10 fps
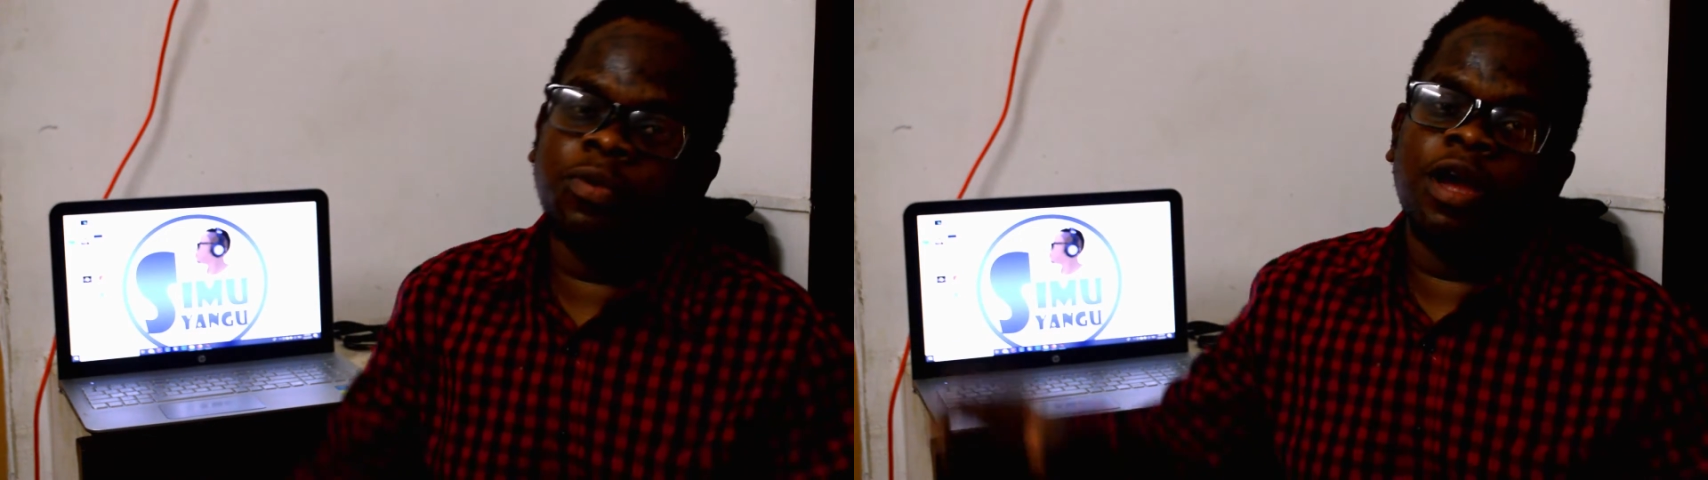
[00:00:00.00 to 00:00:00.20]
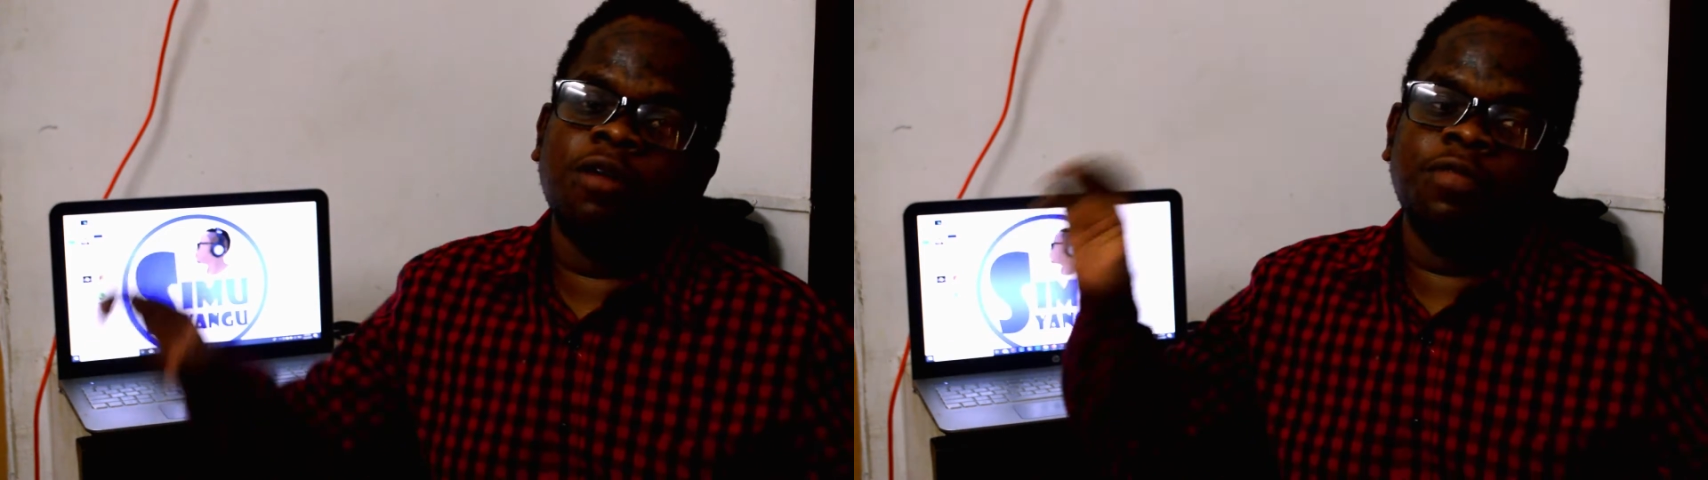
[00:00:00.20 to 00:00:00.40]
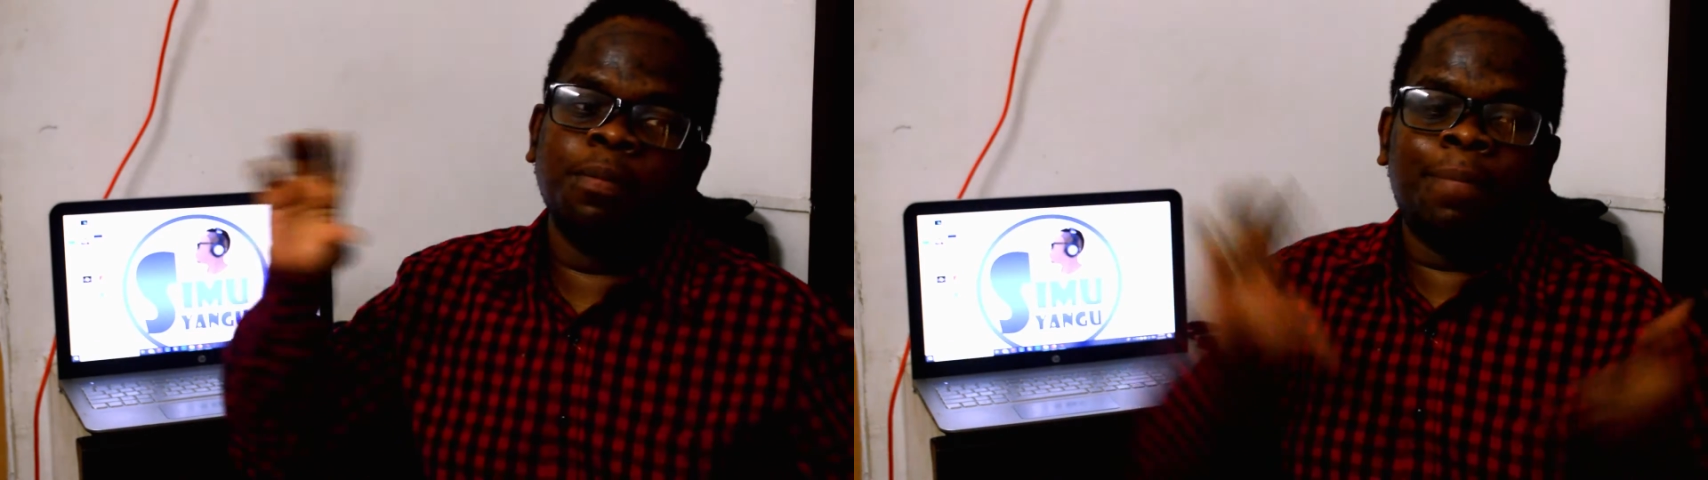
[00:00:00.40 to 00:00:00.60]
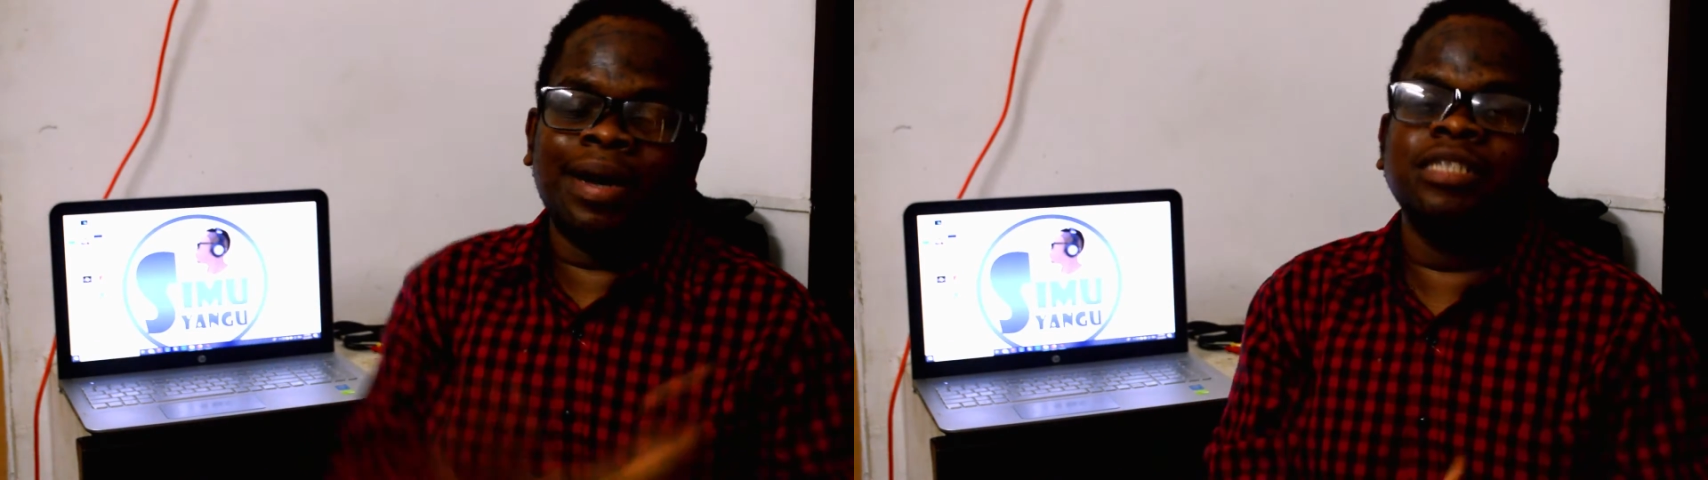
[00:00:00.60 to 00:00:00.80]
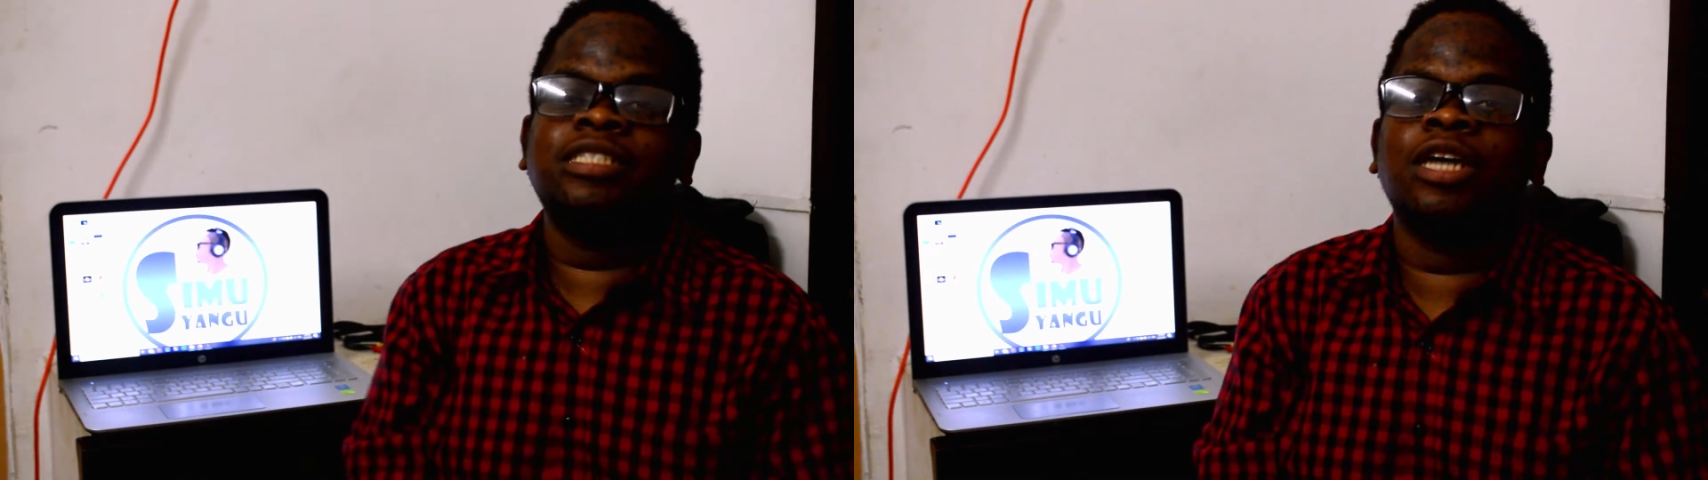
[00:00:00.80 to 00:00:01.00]
we have the
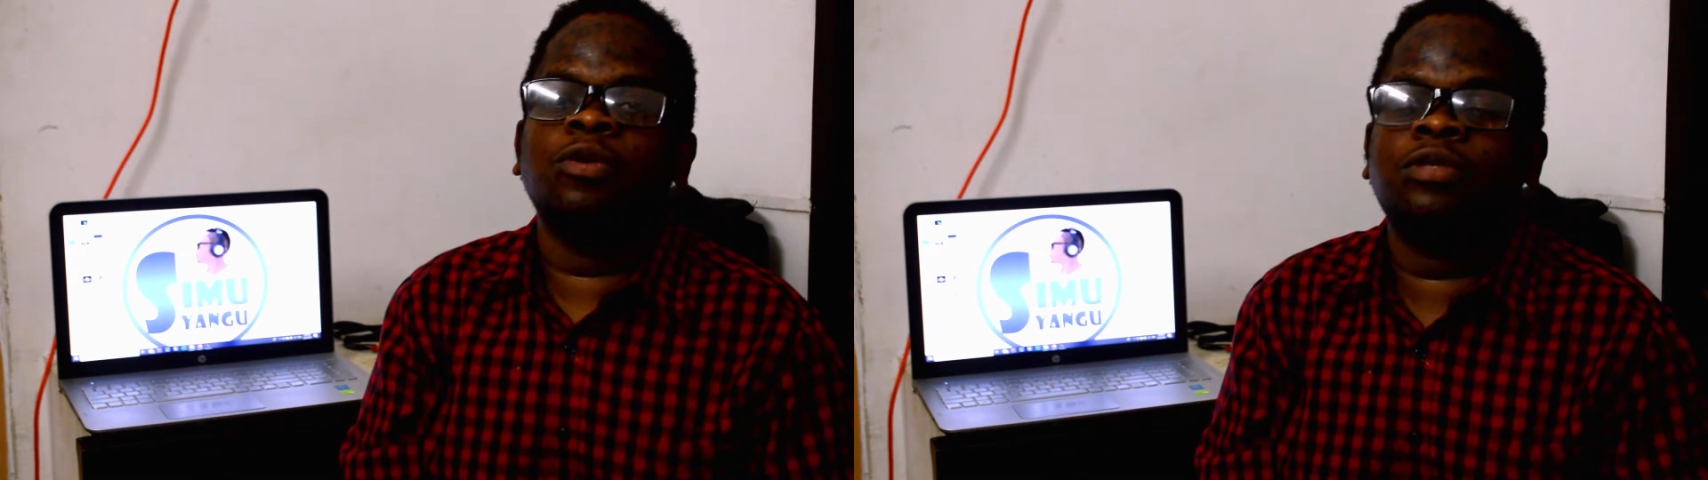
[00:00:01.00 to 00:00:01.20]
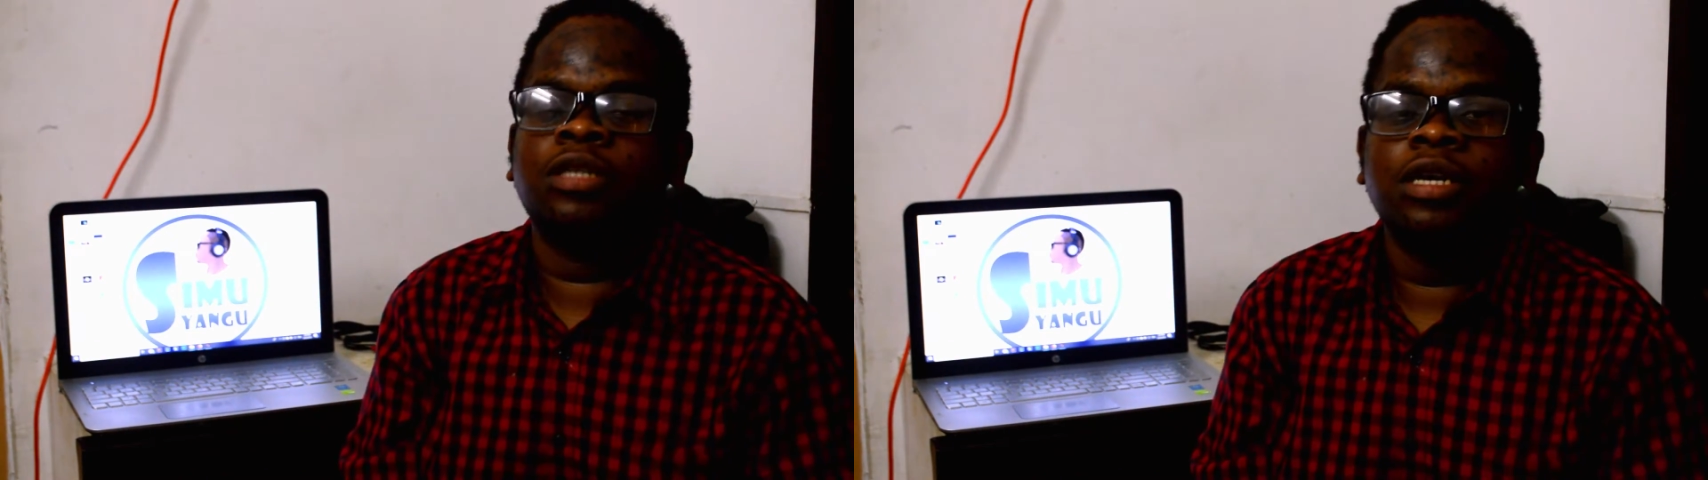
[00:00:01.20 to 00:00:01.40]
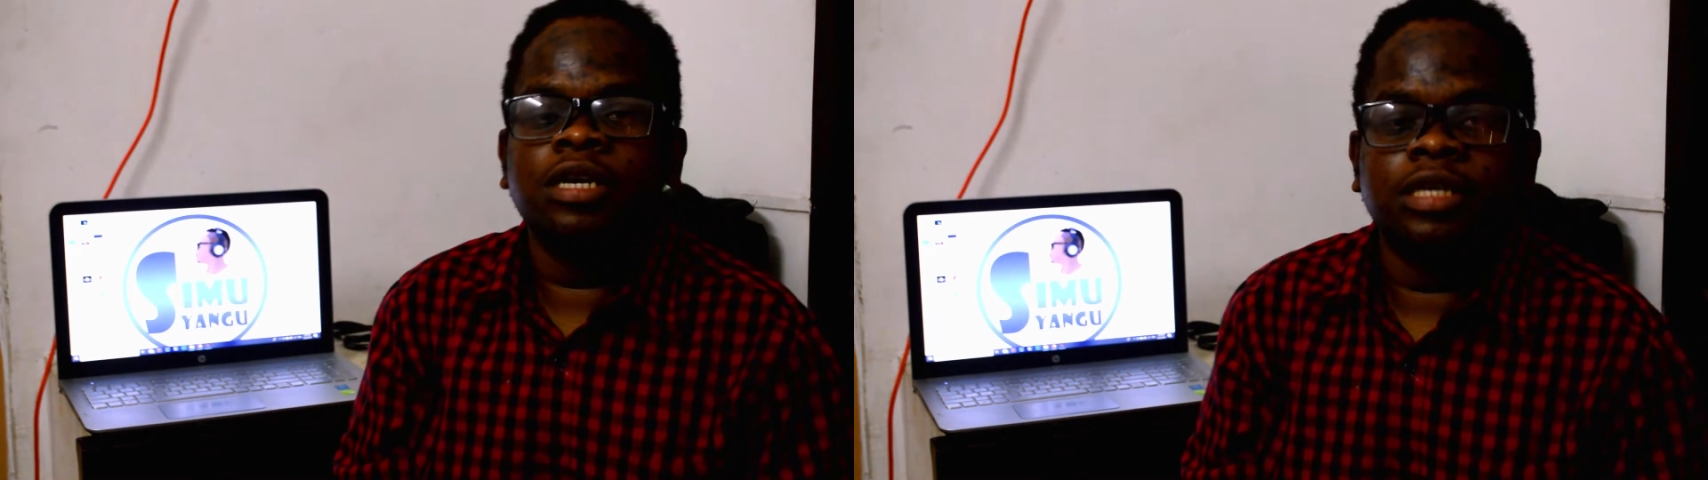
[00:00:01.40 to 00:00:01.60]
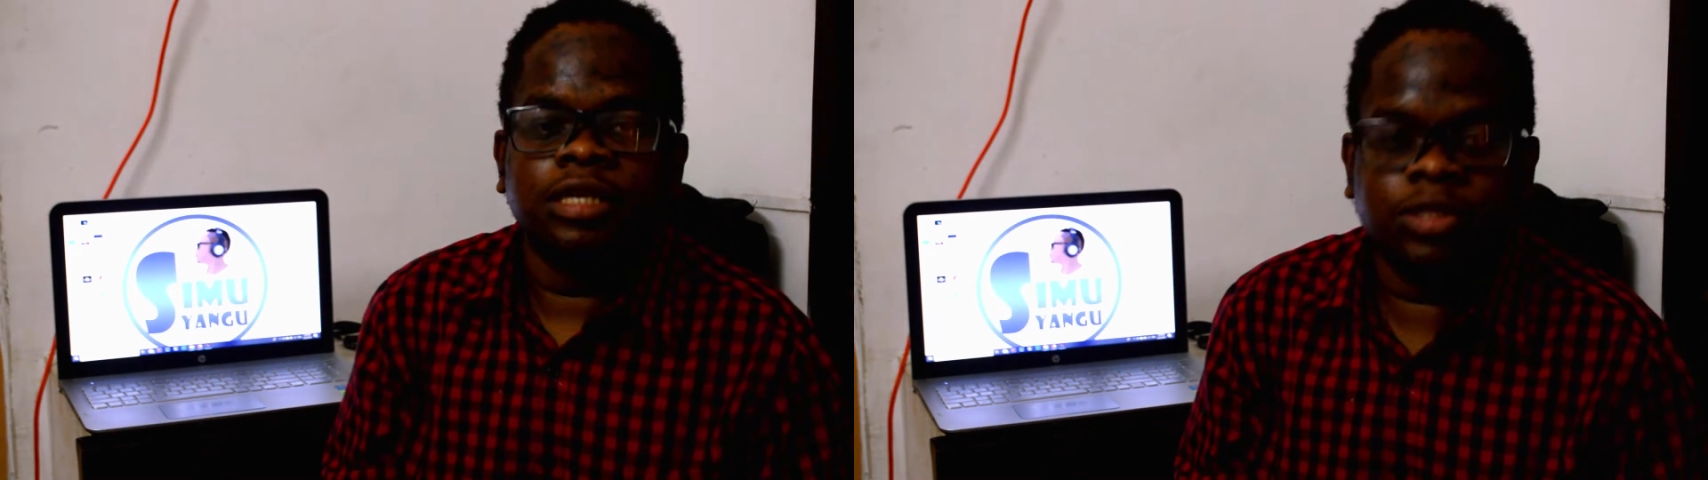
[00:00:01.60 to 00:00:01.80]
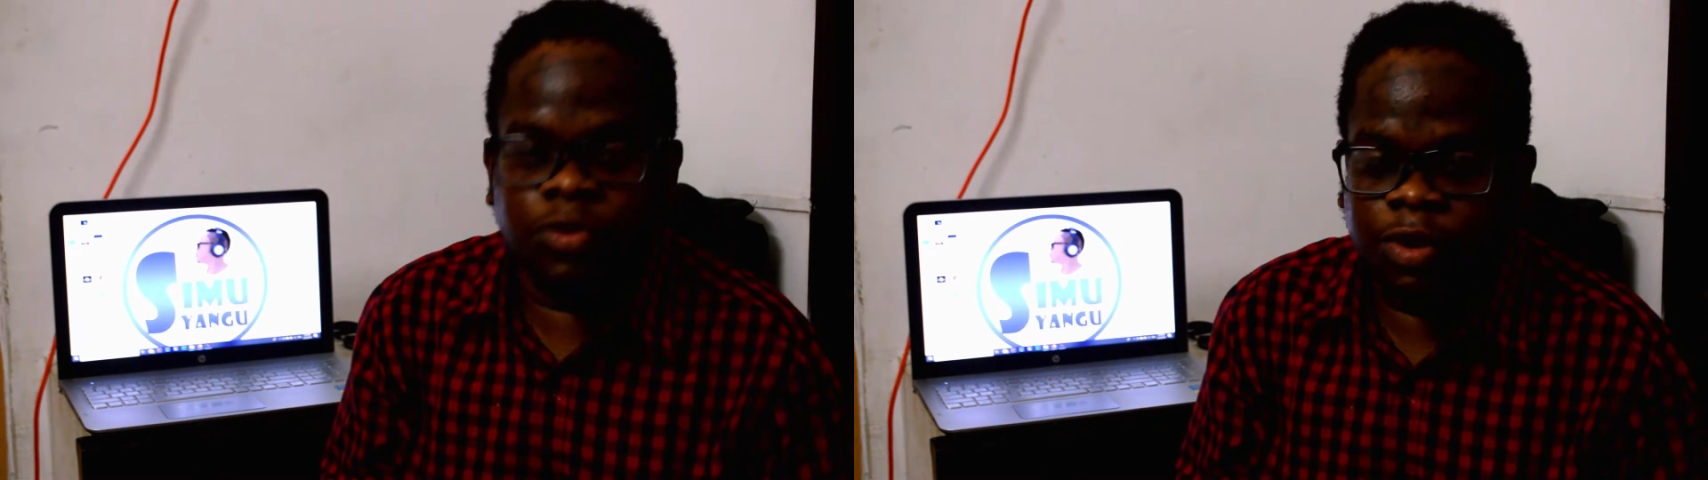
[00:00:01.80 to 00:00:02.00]
punch out
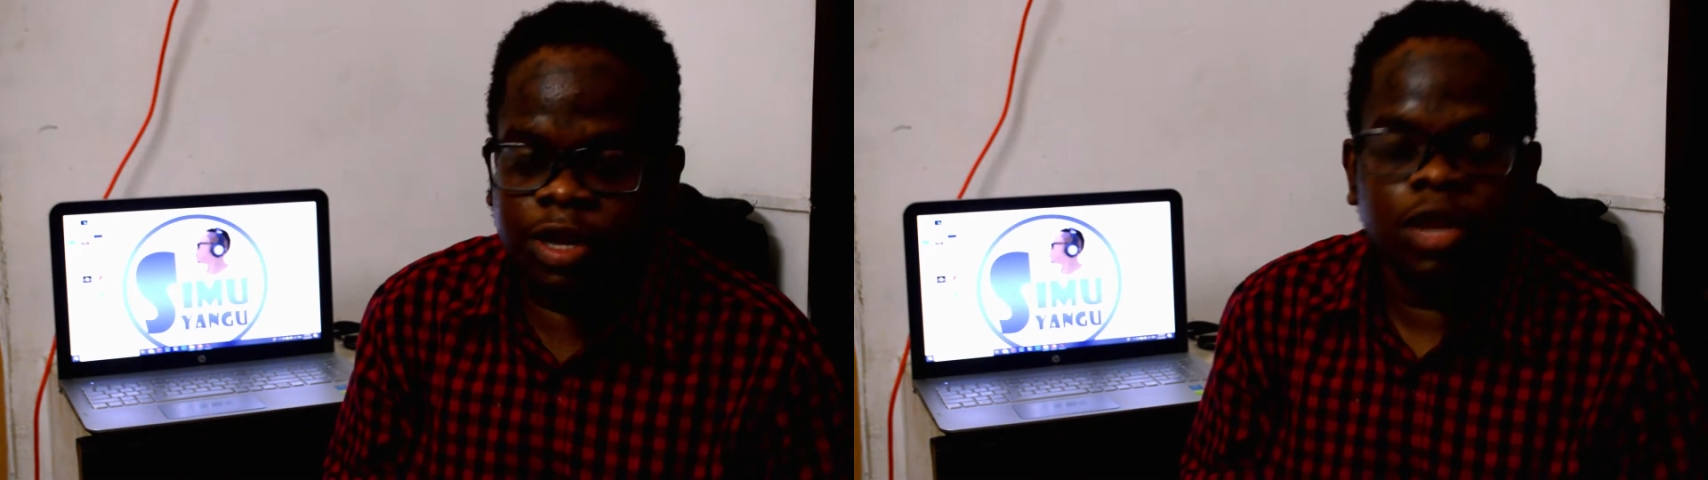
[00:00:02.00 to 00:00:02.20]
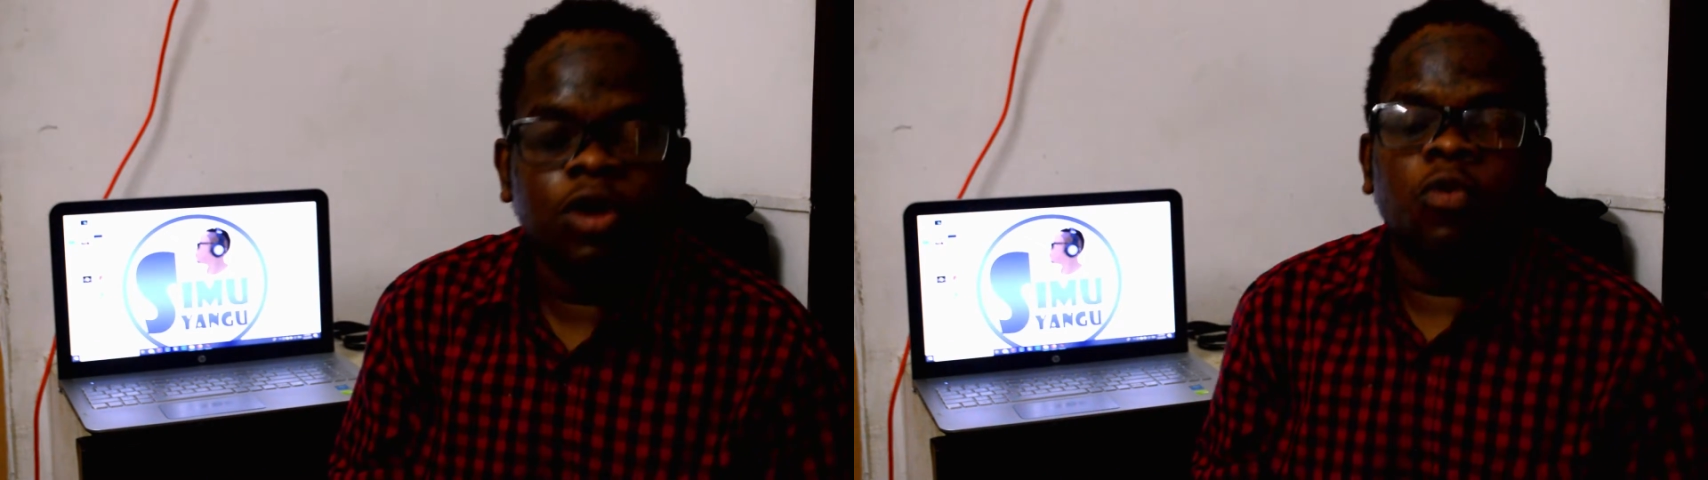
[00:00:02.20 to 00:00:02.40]
screen,